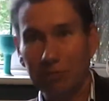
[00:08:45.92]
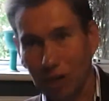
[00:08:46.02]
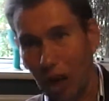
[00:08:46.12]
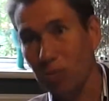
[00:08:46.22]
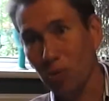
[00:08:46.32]

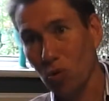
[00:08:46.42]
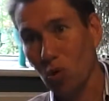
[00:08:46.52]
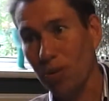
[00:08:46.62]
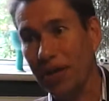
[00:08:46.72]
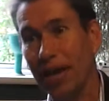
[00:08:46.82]
global
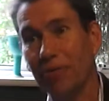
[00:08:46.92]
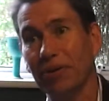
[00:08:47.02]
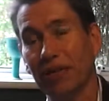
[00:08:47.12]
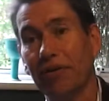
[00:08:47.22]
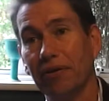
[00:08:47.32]
warming, getting rid
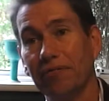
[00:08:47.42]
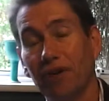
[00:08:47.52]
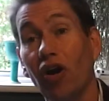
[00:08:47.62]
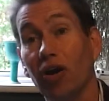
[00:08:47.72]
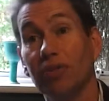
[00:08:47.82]
of their
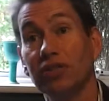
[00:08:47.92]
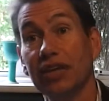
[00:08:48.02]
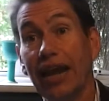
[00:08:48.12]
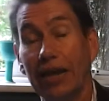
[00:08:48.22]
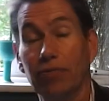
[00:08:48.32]
environment
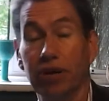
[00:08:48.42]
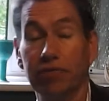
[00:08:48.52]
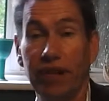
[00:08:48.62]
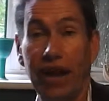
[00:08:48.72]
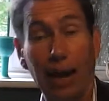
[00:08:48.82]
and getting rid
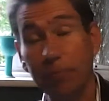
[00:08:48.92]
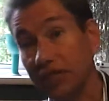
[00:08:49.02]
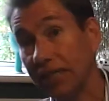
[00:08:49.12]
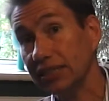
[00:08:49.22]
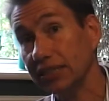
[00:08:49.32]
of their
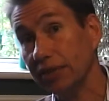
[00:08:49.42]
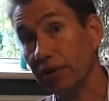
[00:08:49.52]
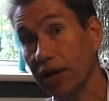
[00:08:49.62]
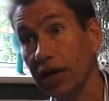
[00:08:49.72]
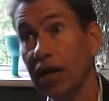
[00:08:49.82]
habitats, isn't it?
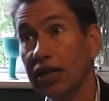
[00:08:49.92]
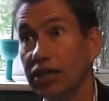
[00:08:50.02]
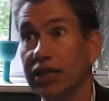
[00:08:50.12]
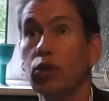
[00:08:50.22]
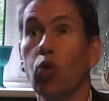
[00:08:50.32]
Really. So
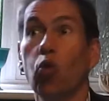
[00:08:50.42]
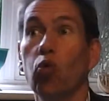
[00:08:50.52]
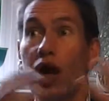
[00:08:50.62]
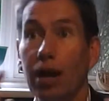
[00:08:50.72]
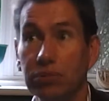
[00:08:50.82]
this
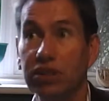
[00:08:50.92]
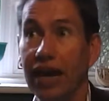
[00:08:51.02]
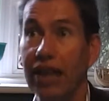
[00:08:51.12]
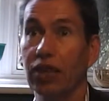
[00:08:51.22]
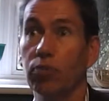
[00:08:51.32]
all comes
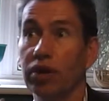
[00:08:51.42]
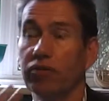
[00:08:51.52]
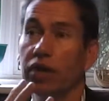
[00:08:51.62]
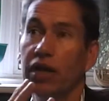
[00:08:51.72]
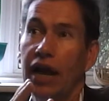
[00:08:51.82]
together
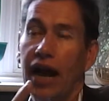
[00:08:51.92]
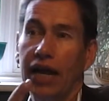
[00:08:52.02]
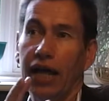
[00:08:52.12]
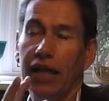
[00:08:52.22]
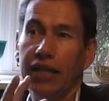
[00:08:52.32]
with, and
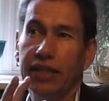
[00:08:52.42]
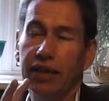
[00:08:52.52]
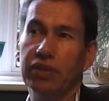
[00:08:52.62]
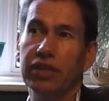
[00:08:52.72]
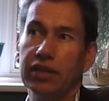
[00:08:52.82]
I think the
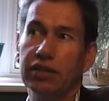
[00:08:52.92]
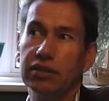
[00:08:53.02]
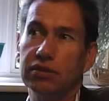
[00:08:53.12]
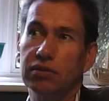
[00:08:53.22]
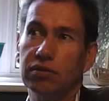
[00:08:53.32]
other thing
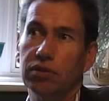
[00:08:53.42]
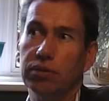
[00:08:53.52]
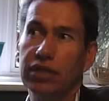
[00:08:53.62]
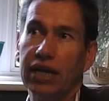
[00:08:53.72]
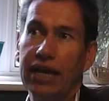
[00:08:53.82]
that
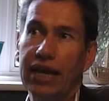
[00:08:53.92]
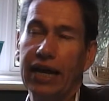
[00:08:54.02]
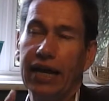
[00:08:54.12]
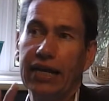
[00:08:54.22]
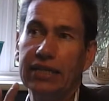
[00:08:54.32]
we say
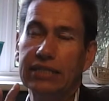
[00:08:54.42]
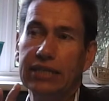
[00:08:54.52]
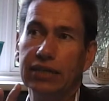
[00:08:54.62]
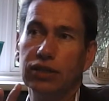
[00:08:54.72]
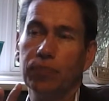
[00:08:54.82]
here is
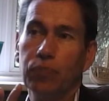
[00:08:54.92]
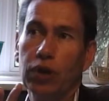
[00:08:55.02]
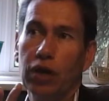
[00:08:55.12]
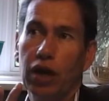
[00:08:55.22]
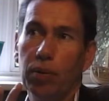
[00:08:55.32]
that
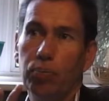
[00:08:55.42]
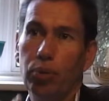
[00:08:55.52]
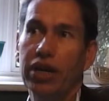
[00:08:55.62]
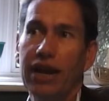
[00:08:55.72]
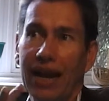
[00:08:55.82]

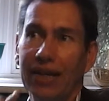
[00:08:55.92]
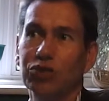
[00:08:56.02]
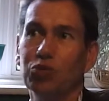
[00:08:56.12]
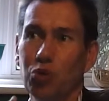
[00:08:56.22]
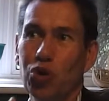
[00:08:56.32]
Britain has
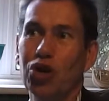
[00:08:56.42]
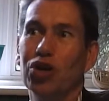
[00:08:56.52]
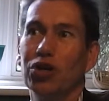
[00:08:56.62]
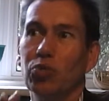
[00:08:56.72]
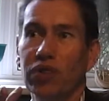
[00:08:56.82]
to
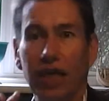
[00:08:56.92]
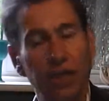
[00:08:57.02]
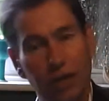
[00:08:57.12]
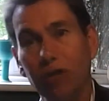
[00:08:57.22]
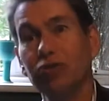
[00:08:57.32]
work with
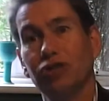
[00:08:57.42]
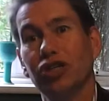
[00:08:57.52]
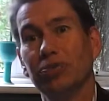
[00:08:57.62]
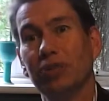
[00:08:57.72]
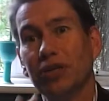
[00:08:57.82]
other
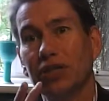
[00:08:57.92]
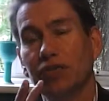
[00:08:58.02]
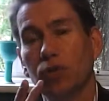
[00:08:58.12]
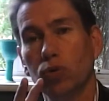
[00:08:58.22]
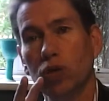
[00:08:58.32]
countries because,
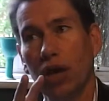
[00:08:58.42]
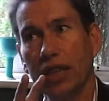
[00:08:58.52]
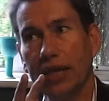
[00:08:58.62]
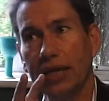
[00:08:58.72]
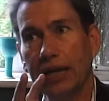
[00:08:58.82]
of course, I
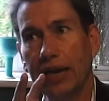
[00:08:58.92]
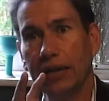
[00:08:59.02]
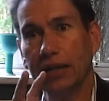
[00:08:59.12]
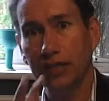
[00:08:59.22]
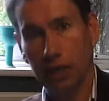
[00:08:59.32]
think
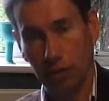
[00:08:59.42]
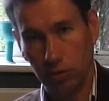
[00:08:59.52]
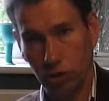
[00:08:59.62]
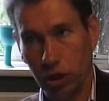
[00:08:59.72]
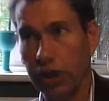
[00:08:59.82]
in this
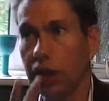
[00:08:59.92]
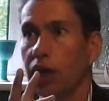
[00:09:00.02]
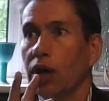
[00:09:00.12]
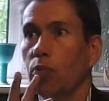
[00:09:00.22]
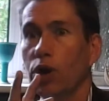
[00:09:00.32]
country
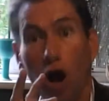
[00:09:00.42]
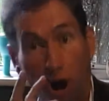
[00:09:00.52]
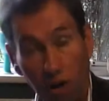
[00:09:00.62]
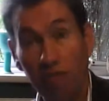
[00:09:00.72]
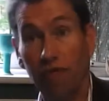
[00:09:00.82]
we
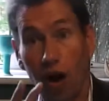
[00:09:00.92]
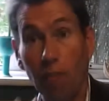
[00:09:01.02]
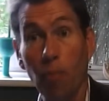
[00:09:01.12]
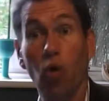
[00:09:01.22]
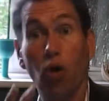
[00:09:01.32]
are
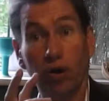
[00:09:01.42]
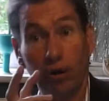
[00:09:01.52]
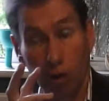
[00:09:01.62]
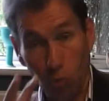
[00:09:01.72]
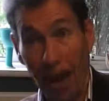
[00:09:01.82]
far more
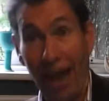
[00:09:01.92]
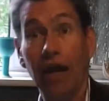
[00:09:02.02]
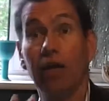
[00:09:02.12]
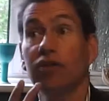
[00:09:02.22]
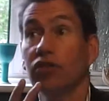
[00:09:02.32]

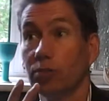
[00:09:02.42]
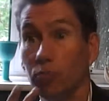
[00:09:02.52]
aware than